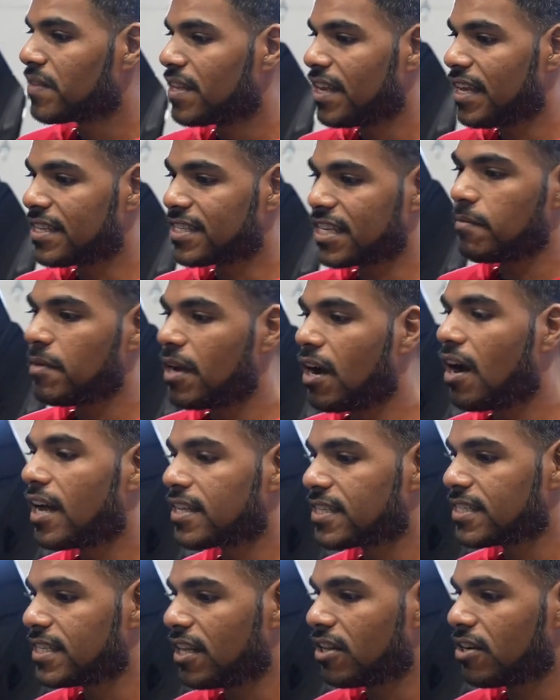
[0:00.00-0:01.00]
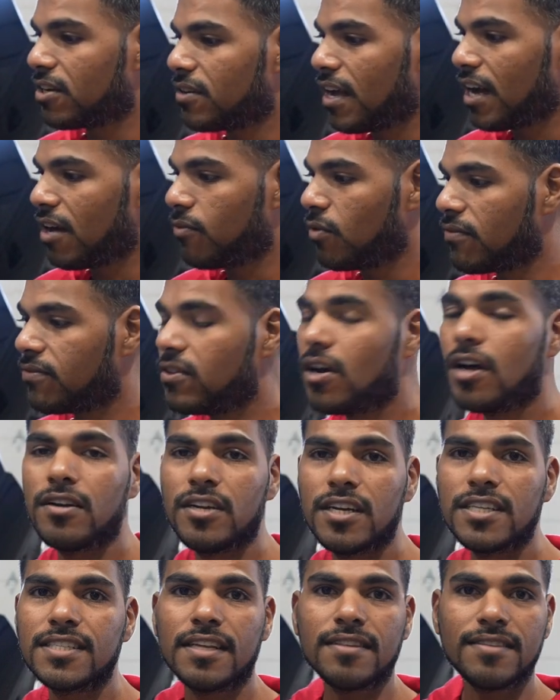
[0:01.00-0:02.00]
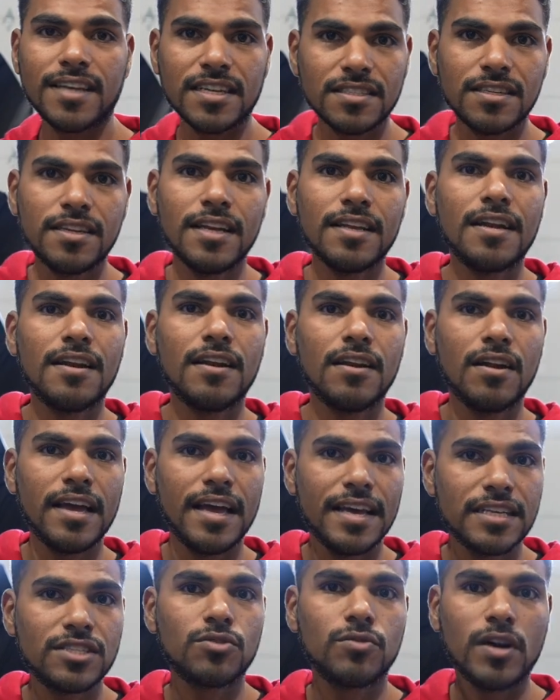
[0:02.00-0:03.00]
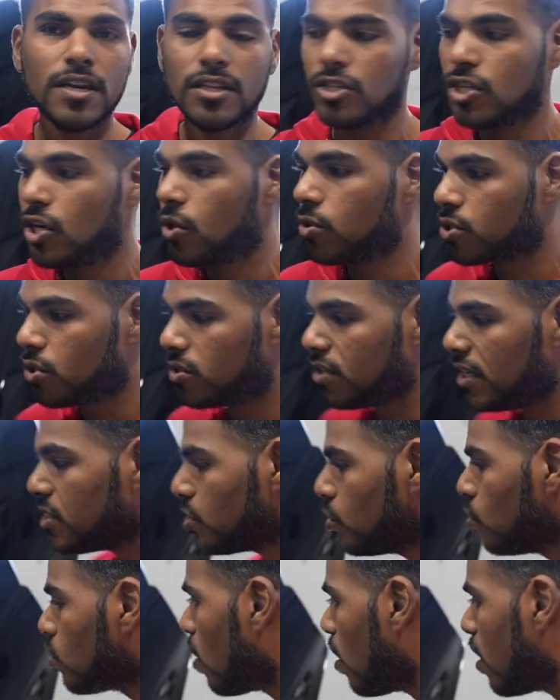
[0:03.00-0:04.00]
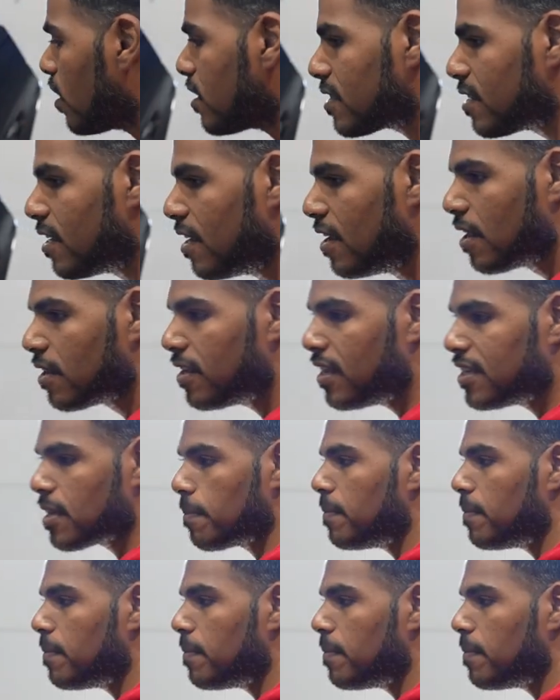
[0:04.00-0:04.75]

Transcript: it's going to be a hot seller. We've done this and tested it, and it's ready to go. So these 2 cars, there's a